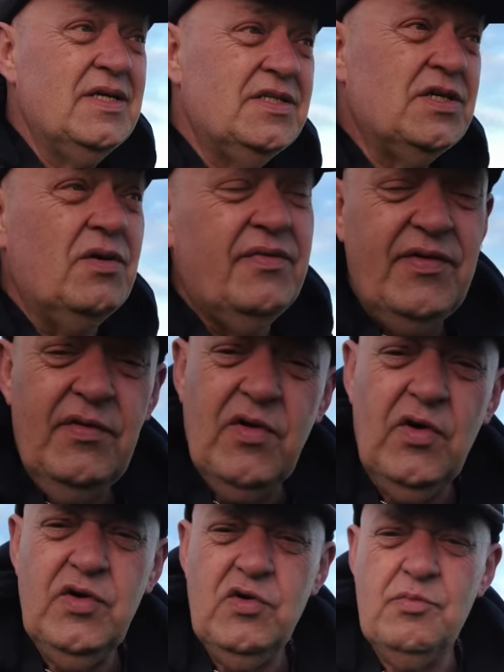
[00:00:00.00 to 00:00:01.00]
So if you've
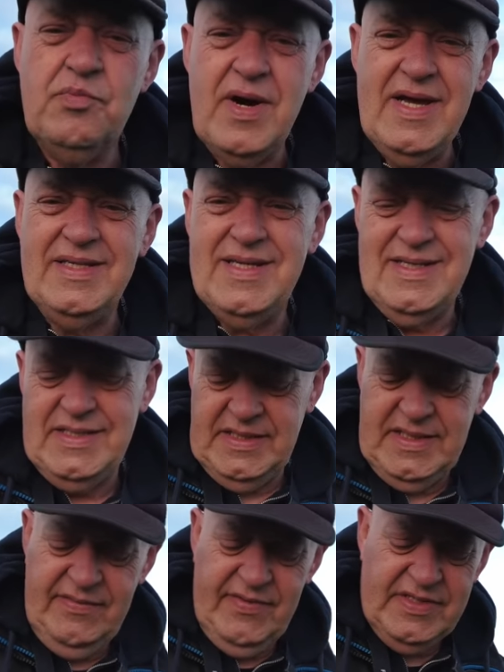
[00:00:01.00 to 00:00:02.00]
got your brake
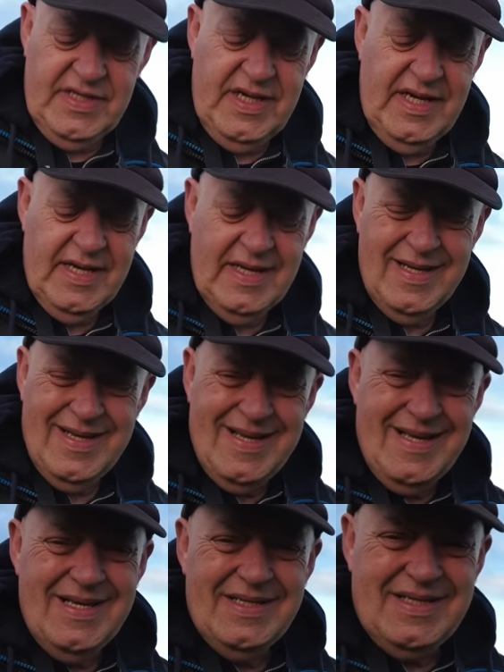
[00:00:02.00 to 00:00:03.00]
sensitivity
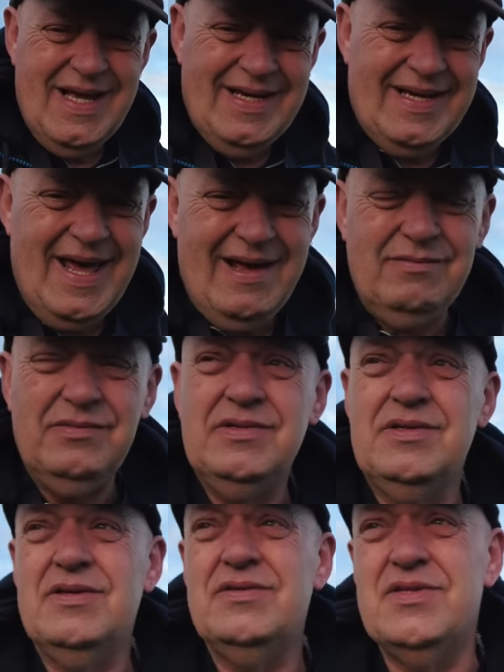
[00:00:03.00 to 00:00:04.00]
set down
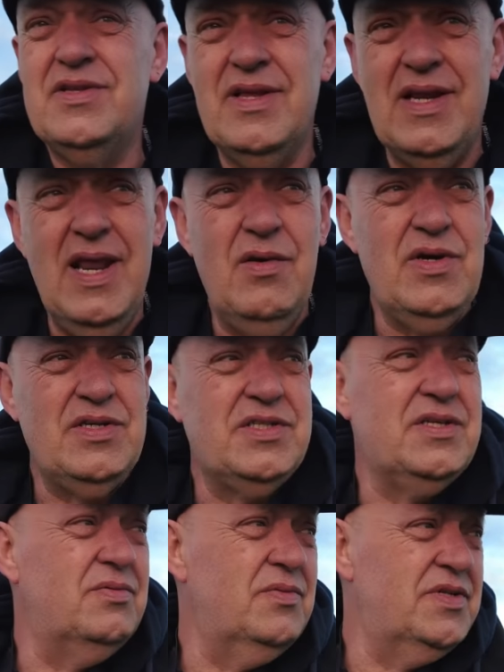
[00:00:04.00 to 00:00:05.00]
to the
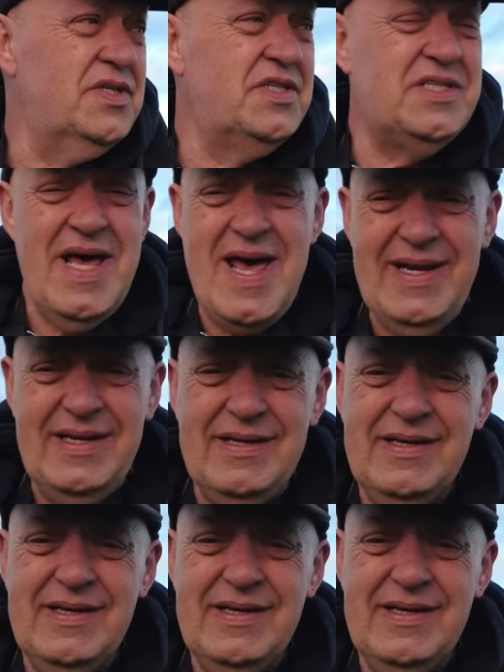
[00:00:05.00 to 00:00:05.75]
lowest, which is 10,